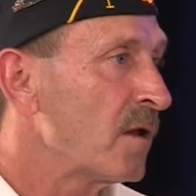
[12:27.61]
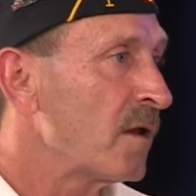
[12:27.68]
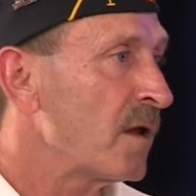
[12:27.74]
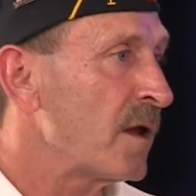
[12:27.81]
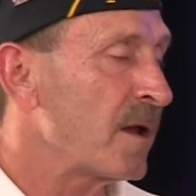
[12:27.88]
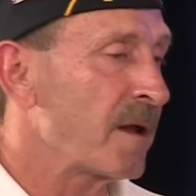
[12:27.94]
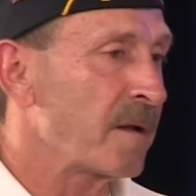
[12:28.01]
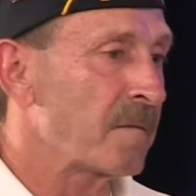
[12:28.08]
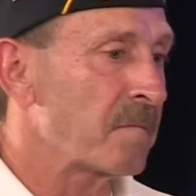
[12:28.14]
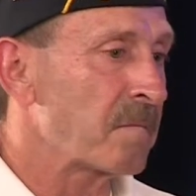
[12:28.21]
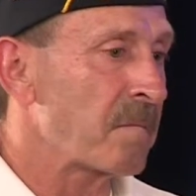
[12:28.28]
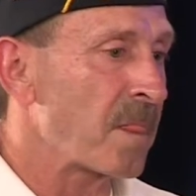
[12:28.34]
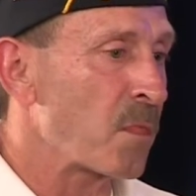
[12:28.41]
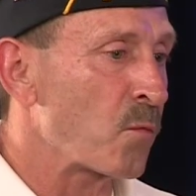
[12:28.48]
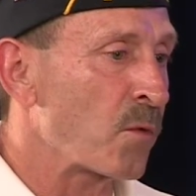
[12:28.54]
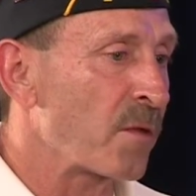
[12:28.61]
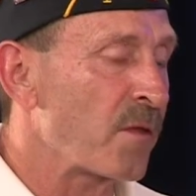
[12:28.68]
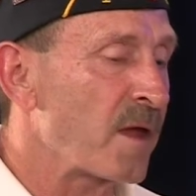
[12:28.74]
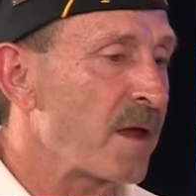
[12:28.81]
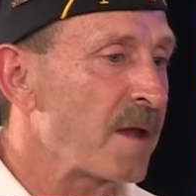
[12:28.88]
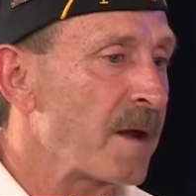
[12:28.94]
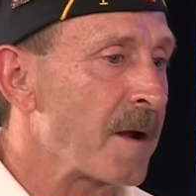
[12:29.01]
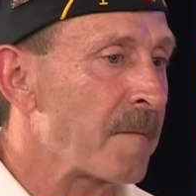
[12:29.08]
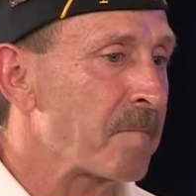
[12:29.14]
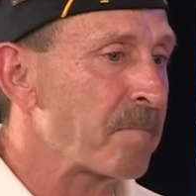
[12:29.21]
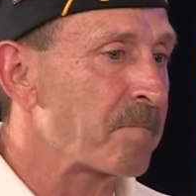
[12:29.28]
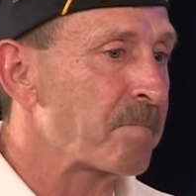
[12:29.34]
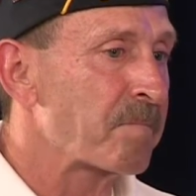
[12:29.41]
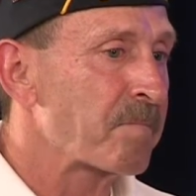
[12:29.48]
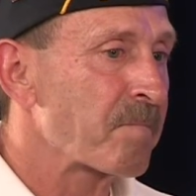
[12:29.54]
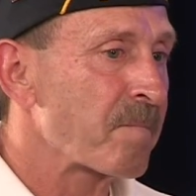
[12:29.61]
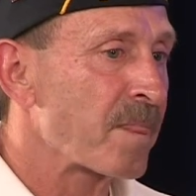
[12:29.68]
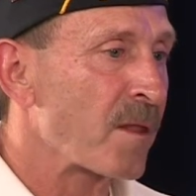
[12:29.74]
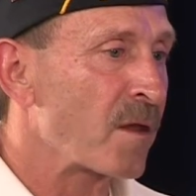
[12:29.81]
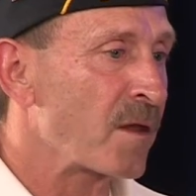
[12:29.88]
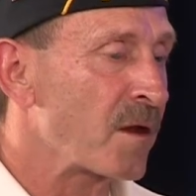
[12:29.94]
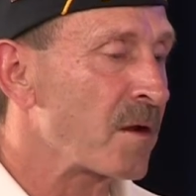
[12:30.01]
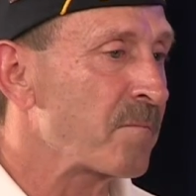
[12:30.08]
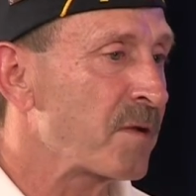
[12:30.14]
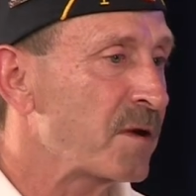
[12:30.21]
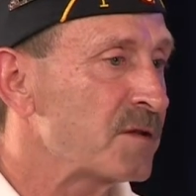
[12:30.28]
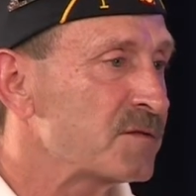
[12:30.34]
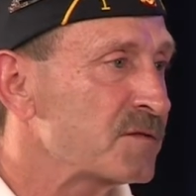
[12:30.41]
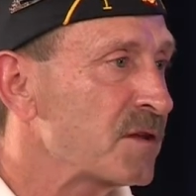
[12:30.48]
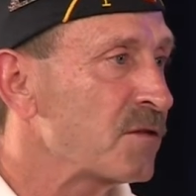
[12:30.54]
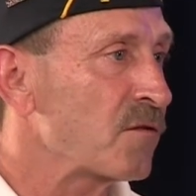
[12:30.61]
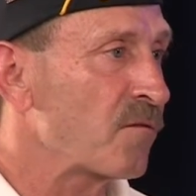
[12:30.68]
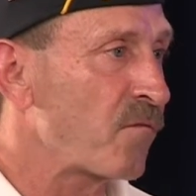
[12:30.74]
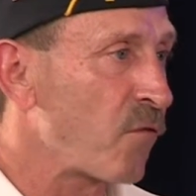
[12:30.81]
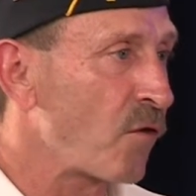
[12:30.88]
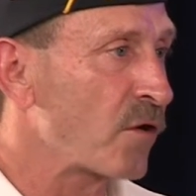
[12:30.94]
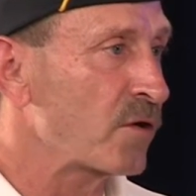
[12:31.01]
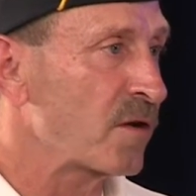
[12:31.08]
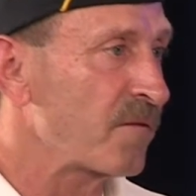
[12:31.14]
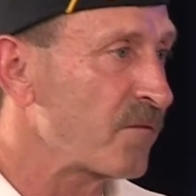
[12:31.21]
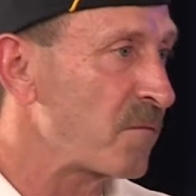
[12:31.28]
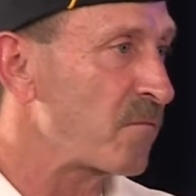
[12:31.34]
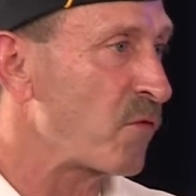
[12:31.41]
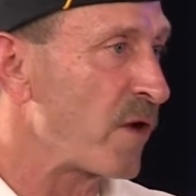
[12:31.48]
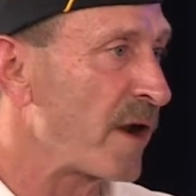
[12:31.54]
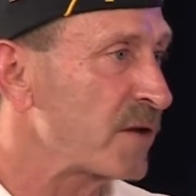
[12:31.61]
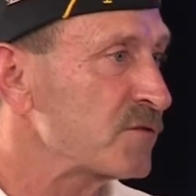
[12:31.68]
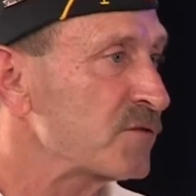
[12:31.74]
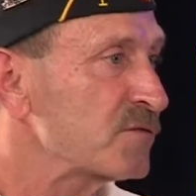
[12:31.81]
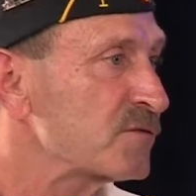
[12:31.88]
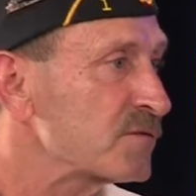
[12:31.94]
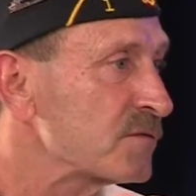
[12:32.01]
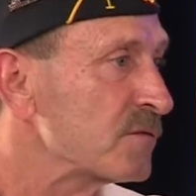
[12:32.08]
And when they get up and they sing the 4 different branches,